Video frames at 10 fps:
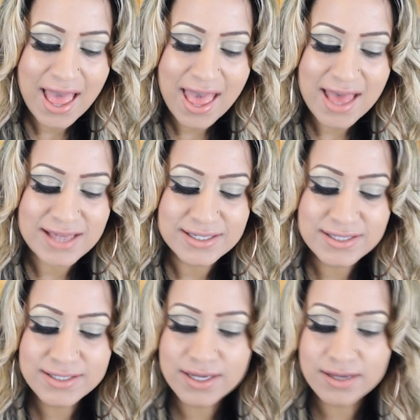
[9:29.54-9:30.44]

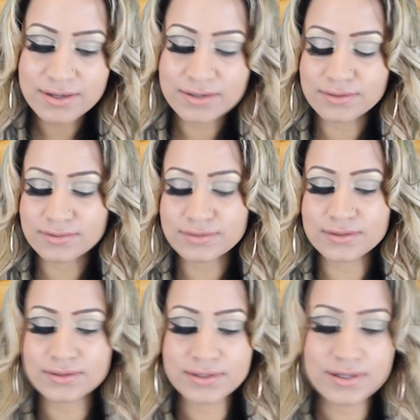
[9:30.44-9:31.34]
And
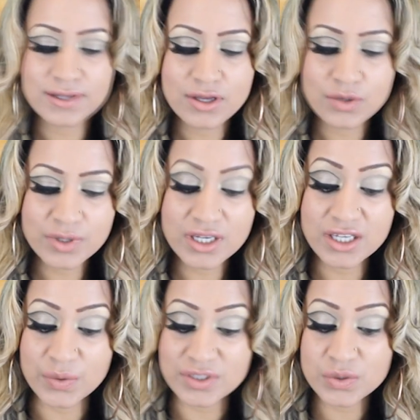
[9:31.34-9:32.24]
we're going to
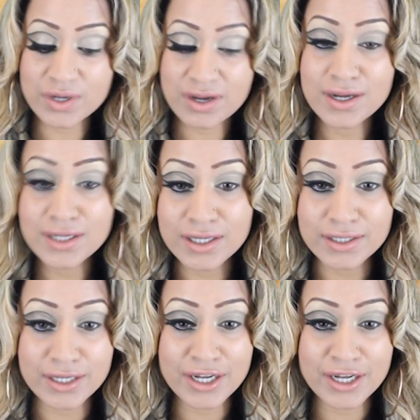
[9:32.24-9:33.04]
go into our eyeliner.